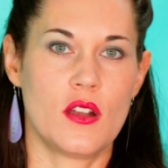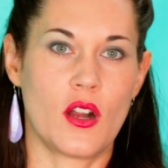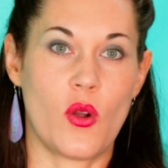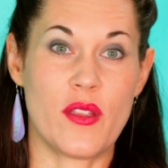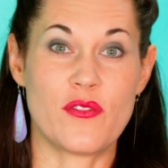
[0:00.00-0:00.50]

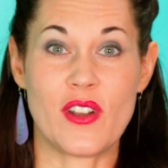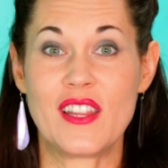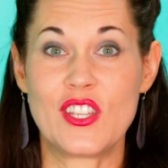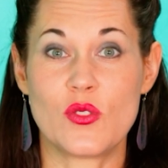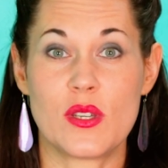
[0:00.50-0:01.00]
are quite
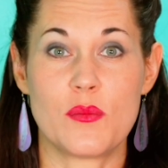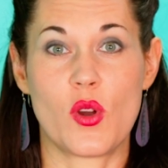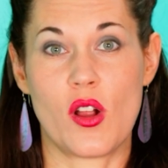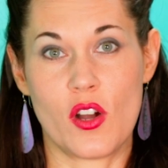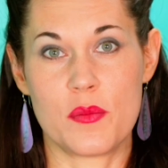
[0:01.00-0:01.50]
frankly doing
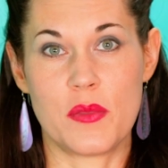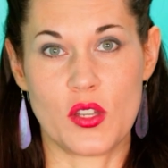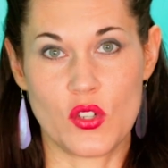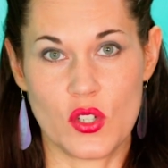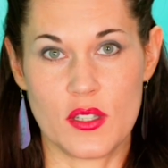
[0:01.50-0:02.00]
more harm
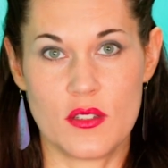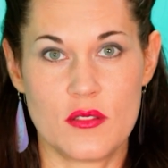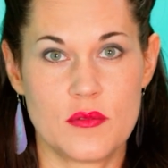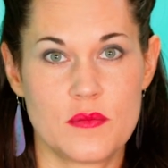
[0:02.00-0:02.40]
than good.